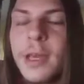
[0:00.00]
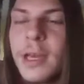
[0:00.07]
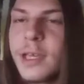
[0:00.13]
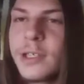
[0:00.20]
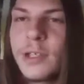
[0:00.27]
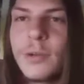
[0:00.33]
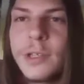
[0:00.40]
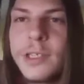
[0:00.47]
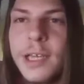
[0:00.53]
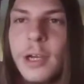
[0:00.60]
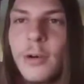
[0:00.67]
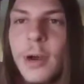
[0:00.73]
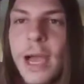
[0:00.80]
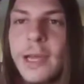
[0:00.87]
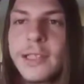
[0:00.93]
as soon as they
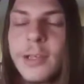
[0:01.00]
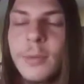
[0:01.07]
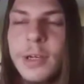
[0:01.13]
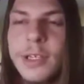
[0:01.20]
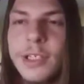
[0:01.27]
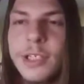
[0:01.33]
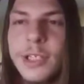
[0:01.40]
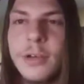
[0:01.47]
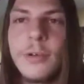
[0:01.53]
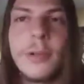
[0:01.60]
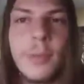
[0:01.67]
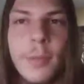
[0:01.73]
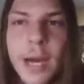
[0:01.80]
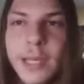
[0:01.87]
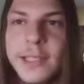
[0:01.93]
crack somebody's
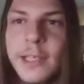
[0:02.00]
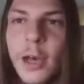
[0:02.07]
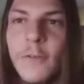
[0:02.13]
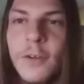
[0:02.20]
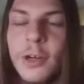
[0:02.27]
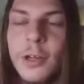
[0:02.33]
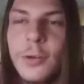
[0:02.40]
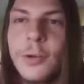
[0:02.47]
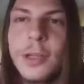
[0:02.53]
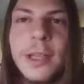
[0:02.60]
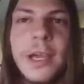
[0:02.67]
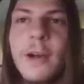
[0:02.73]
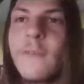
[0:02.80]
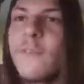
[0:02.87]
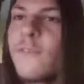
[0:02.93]
shield, myself included,
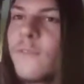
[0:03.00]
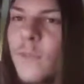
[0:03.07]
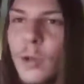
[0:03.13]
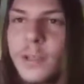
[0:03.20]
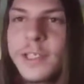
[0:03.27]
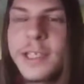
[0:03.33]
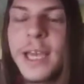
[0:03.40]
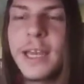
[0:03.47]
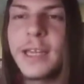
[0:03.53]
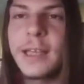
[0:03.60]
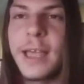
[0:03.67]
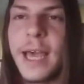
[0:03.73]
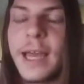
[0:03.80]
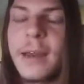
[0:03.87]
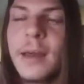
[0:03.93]
they are full sending
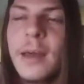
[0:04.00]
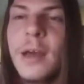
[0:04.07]
that.